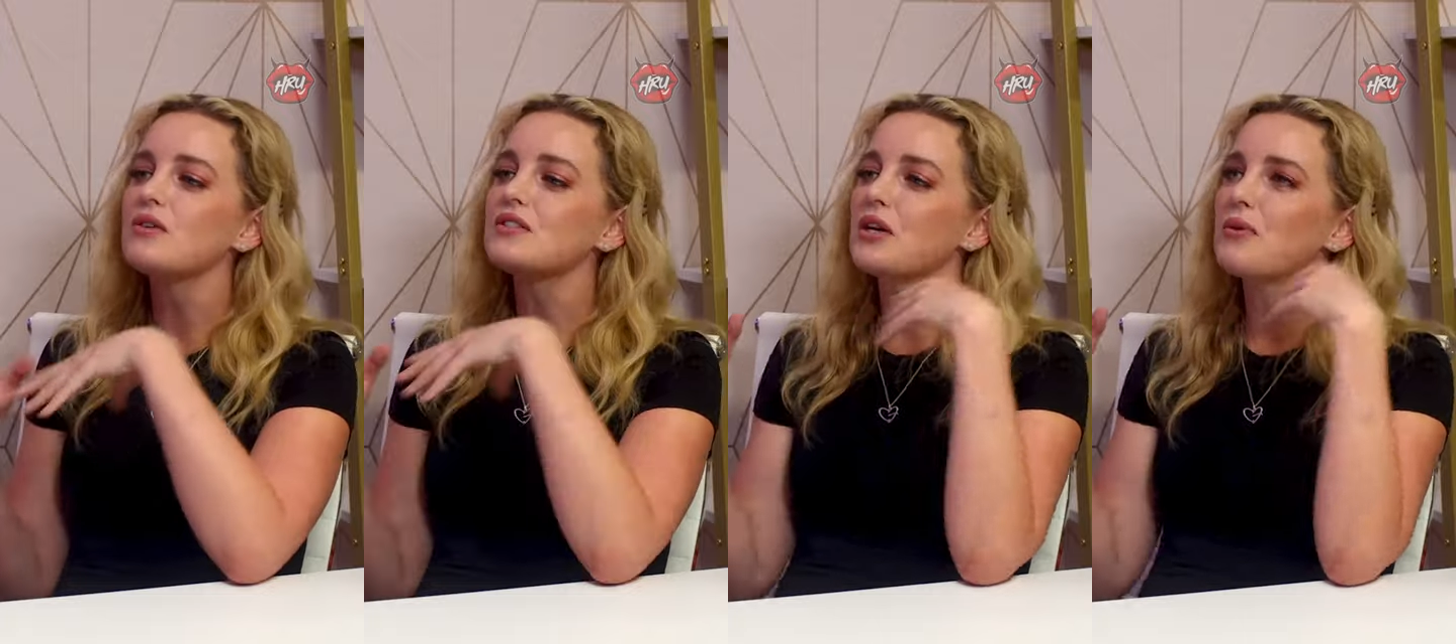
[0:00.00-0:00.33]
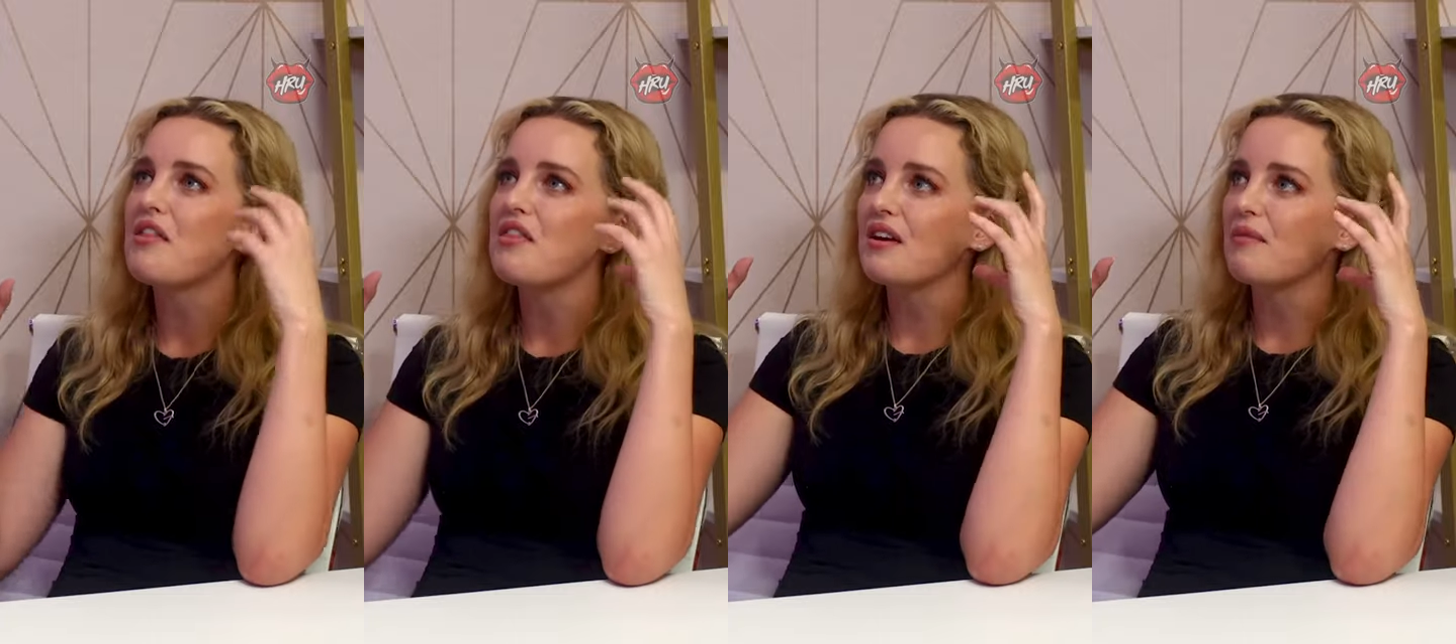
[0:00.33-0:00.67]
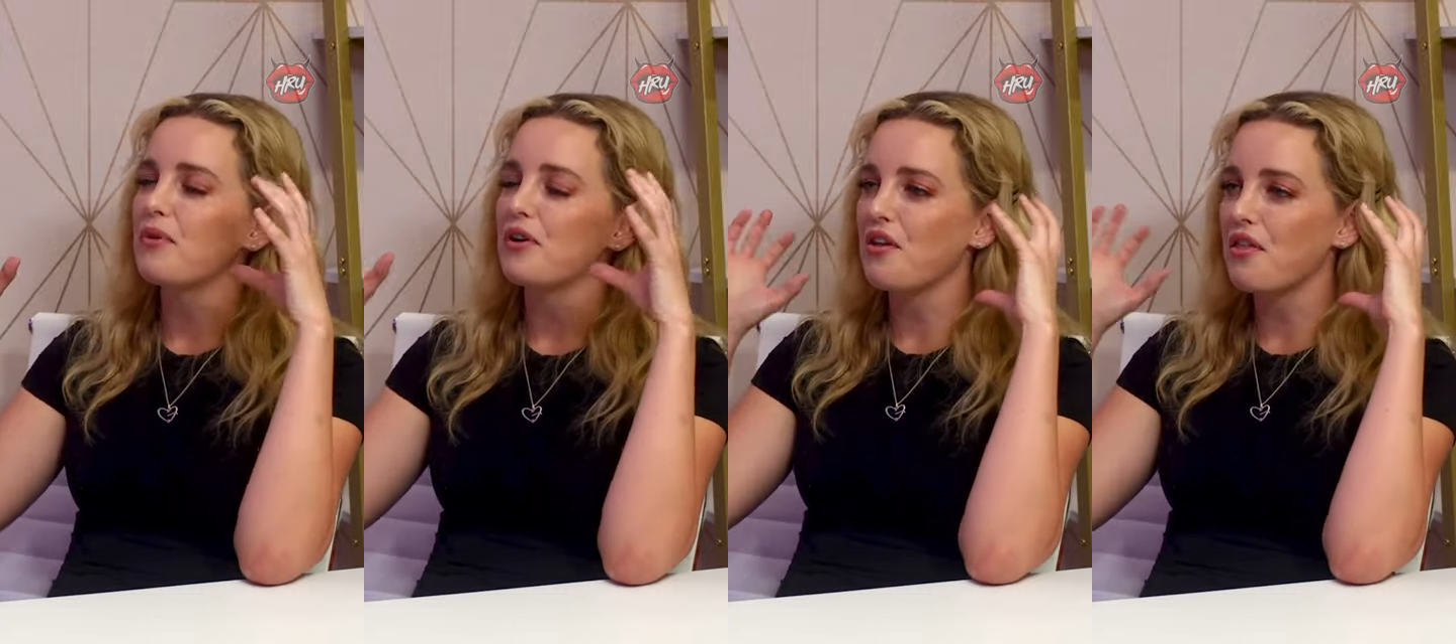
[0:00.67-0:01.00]
that. Also, I
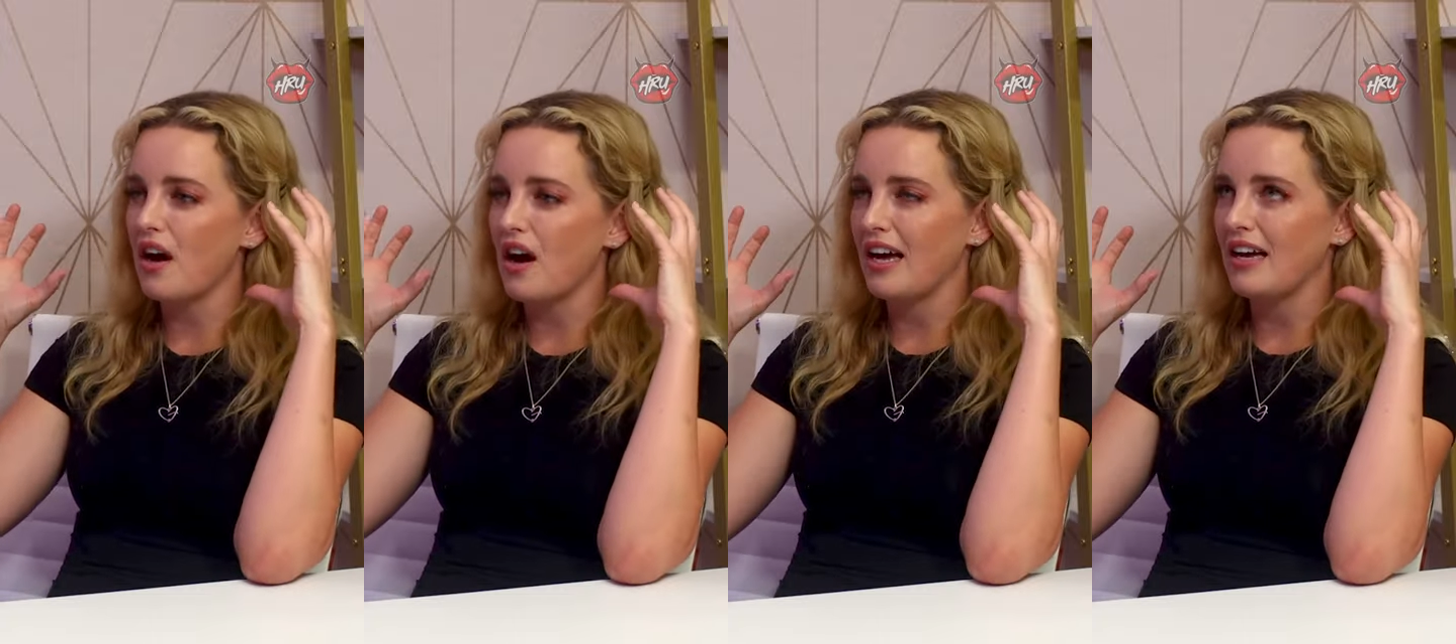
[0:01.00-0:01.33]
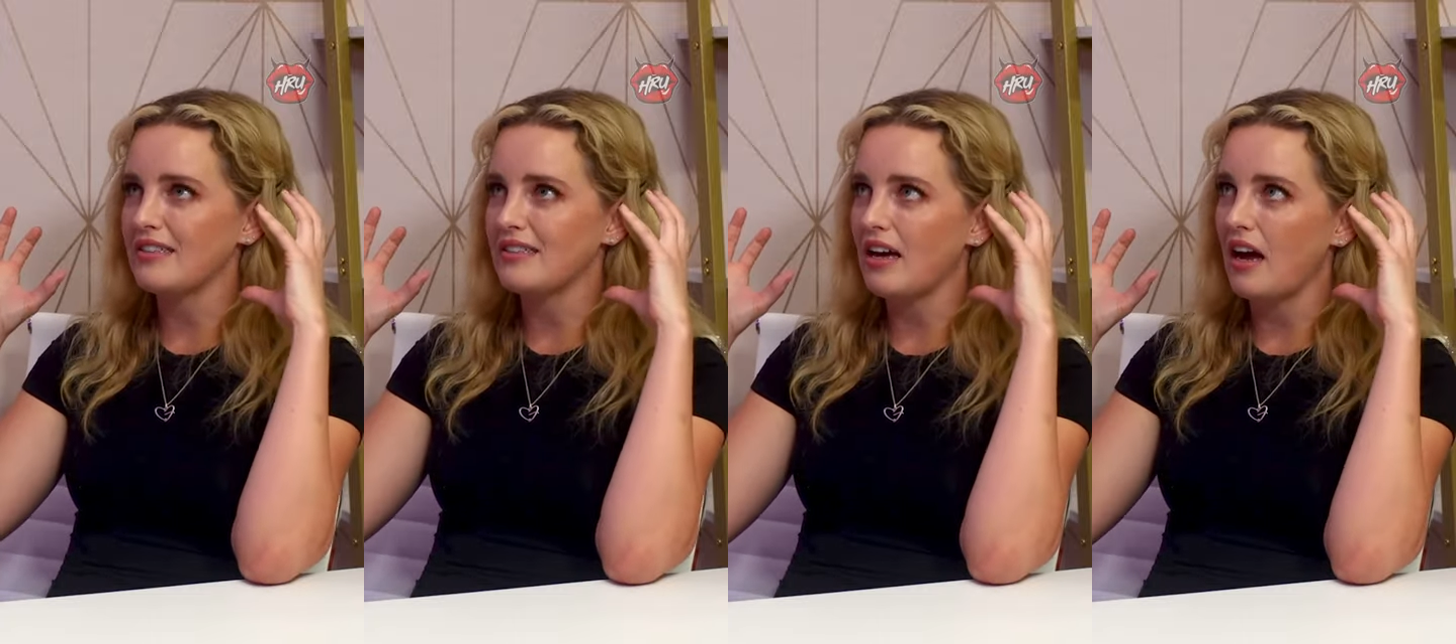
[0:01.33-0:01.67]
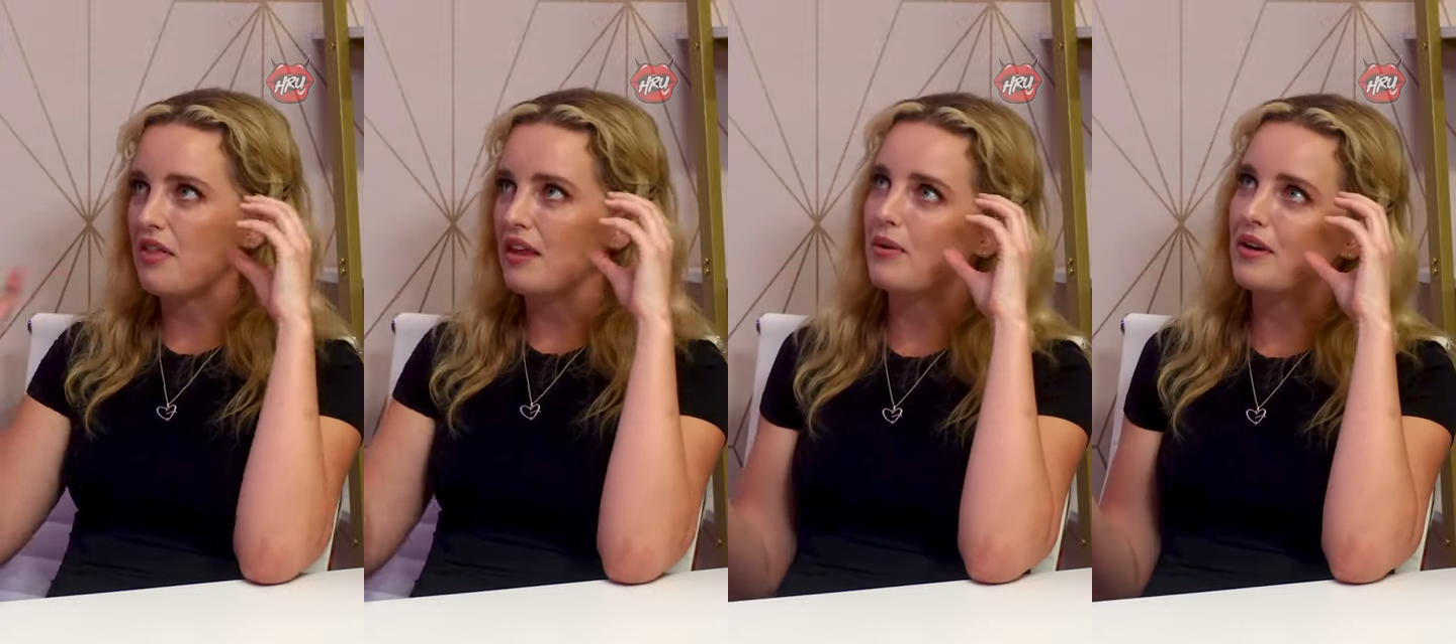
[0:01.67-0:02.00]
think both eyes,
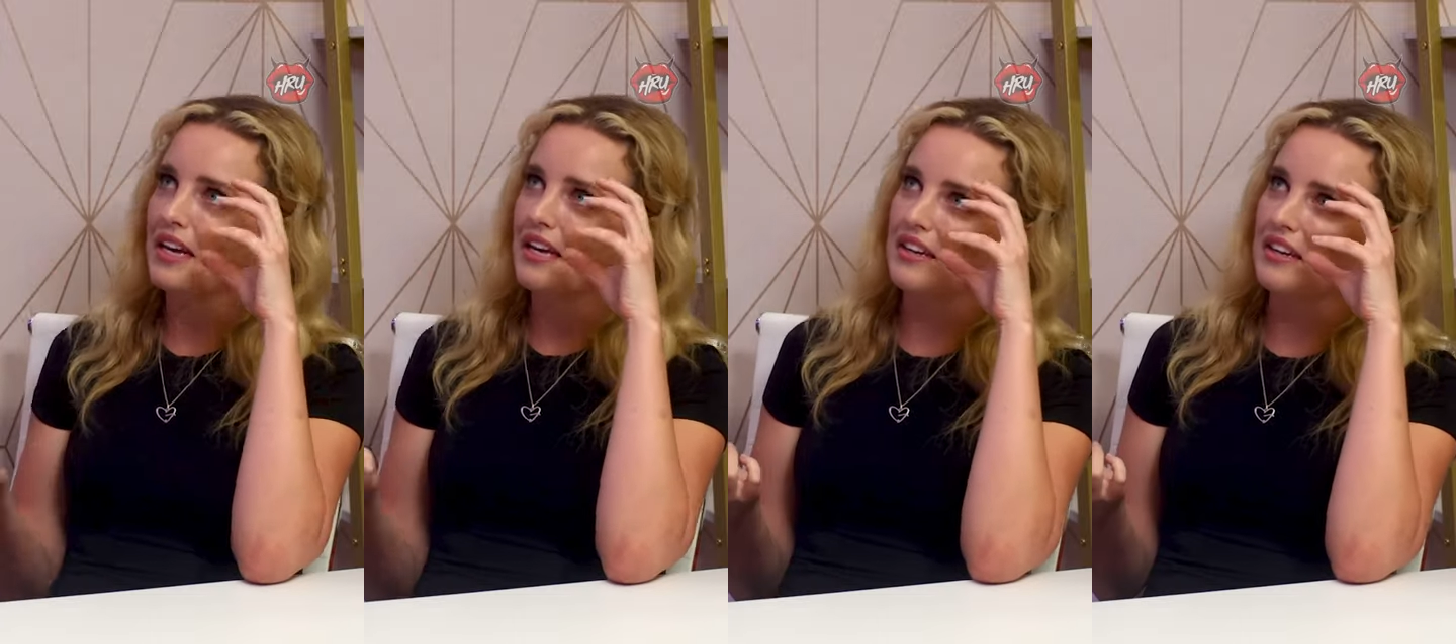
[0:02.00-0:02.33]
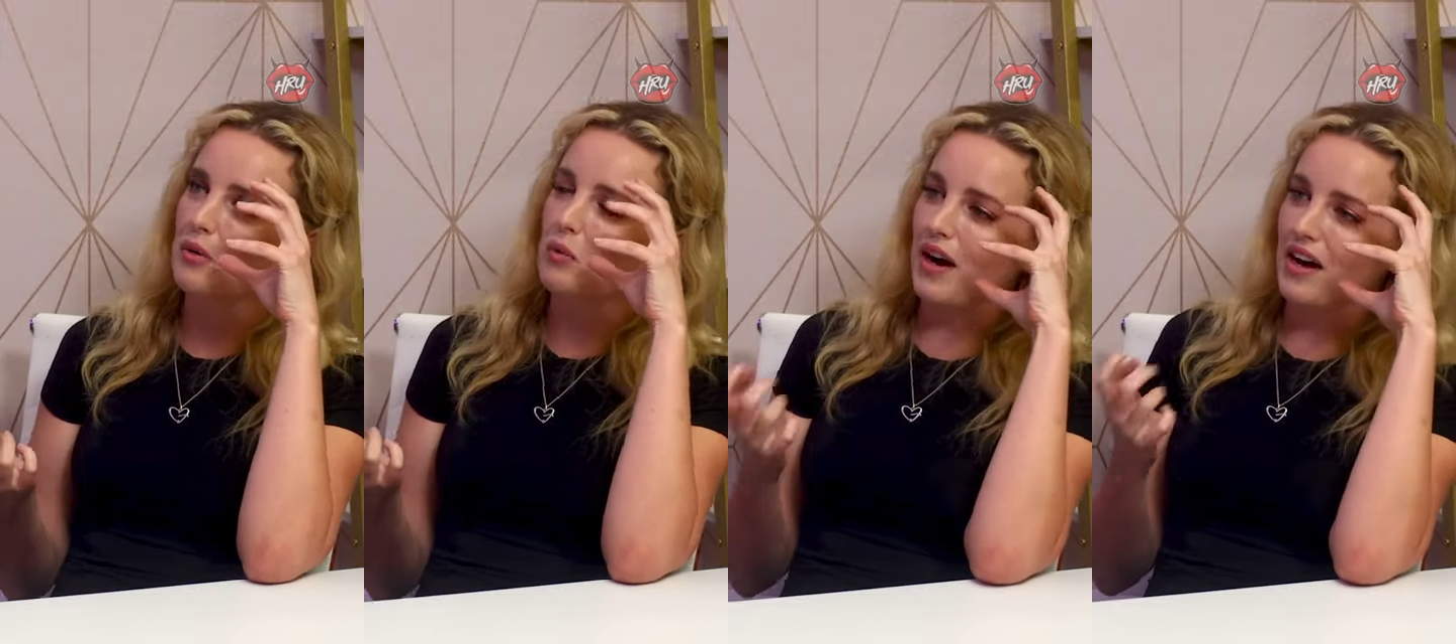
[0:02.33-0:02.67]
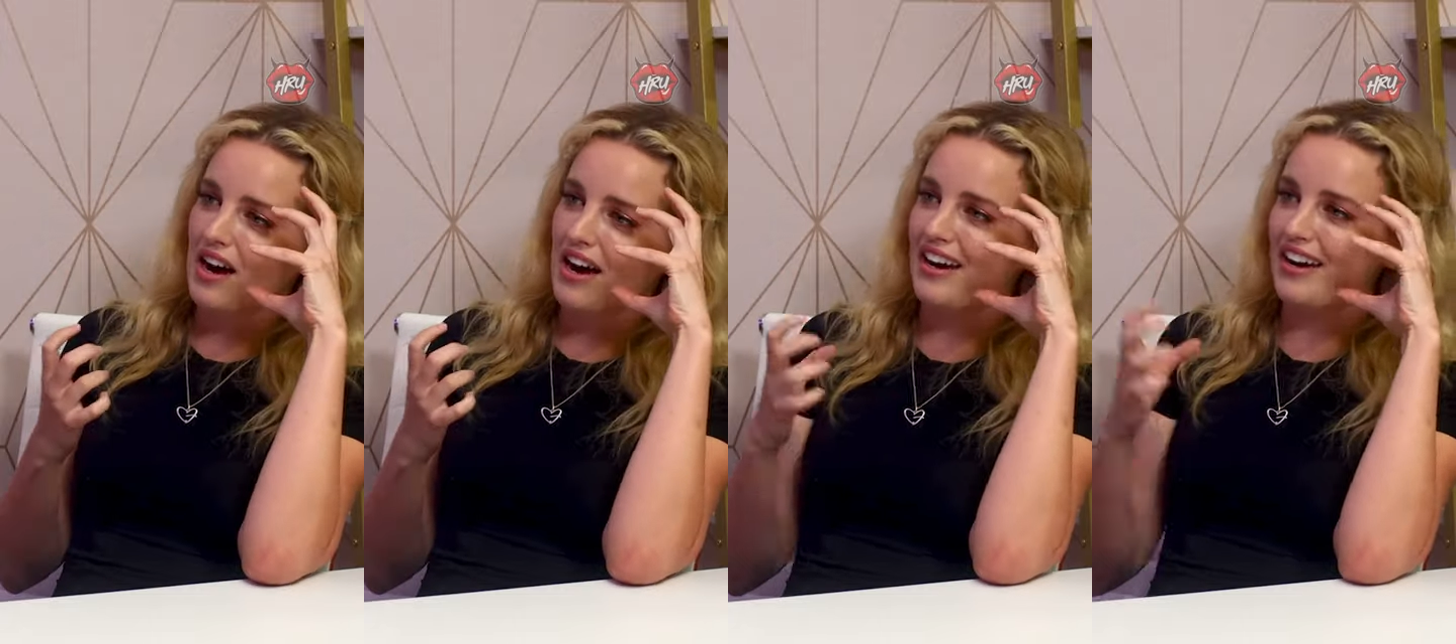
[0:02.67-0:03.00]
I think when I get it in
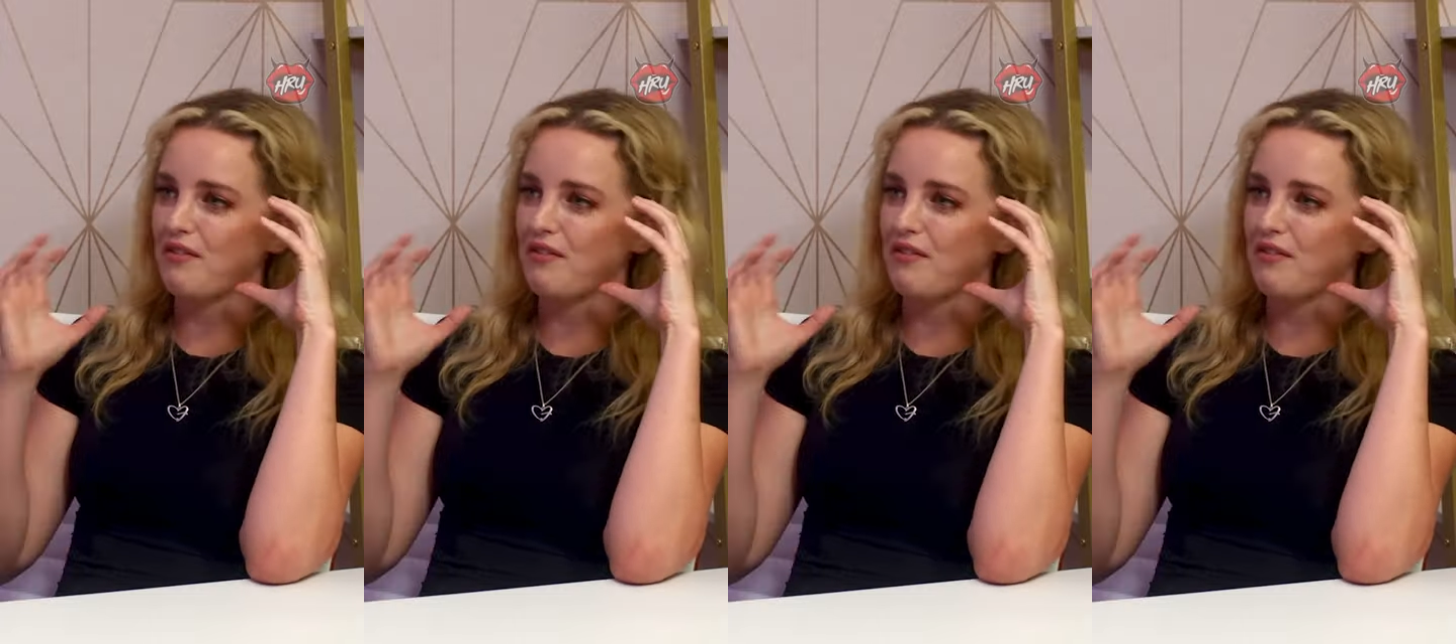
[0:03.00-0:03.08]
one eye,